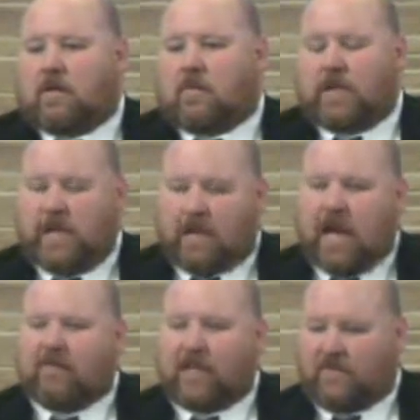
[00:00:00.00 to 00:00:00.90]
We need our
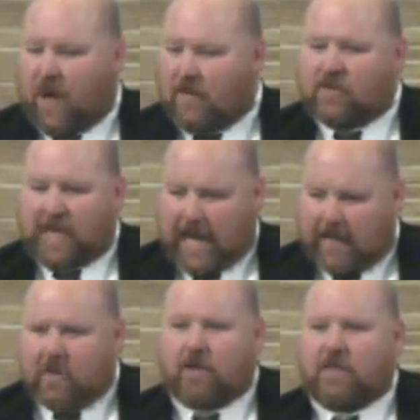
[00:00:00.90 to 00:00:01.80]
Heavenly Father's
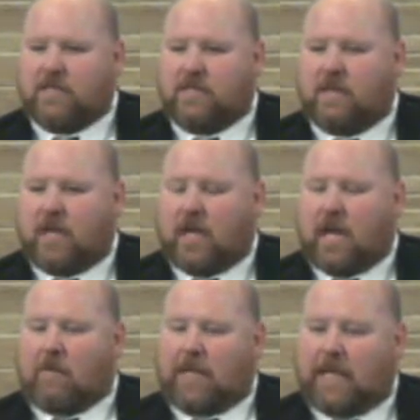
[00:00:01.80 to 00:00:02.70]
hand on us,
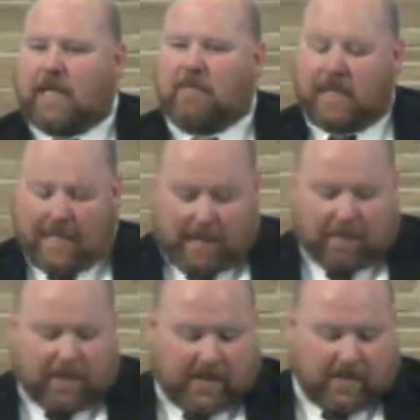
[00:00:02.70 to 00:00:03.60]
and we need Him to
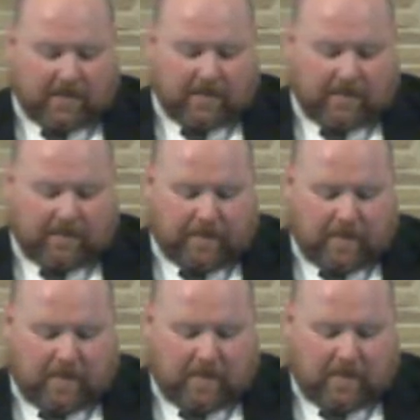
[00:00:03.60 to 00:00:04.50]
keep us
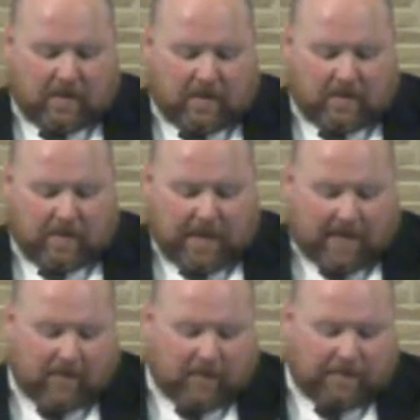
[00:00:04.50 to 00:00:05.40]
from
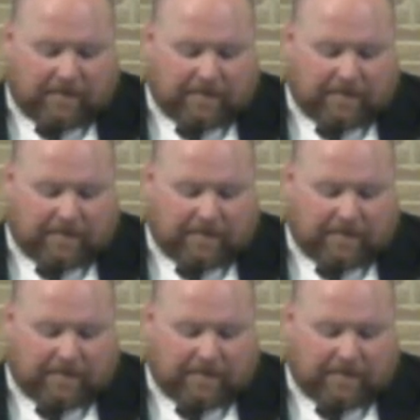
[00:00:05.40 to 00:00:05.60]
evil.